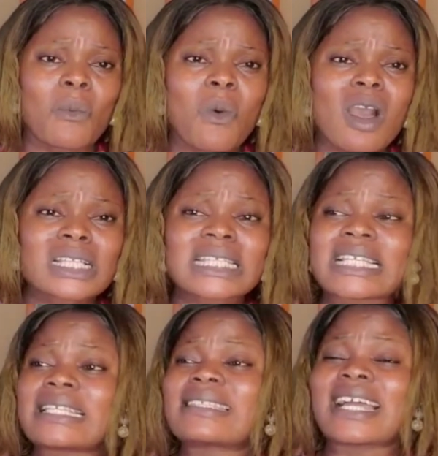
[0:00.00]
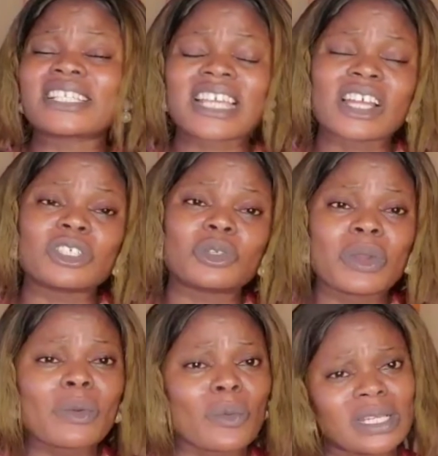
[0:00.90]
what is that child
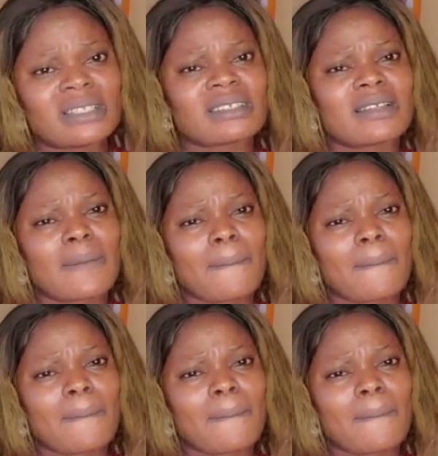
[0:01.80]
doing with